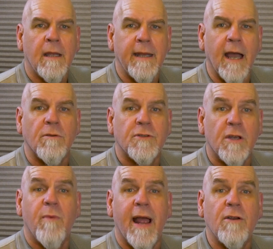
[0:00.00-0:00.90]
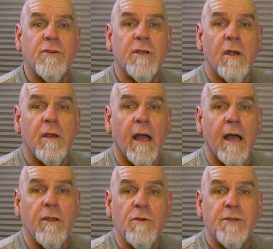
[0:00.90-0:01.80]
Now, some writers
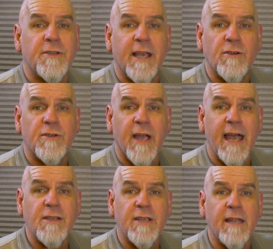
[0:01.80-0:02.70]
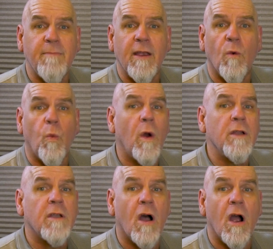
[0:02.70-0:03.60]
use this exercise and make
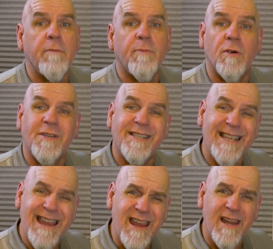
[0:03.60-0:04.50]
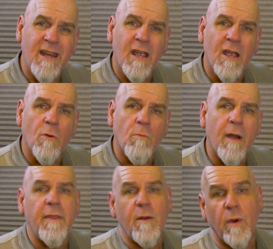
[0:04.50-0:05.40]
one card per scene
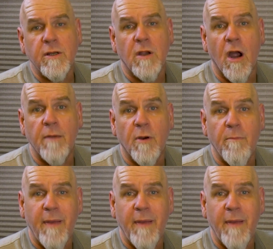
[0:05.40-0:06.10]
rather than one card per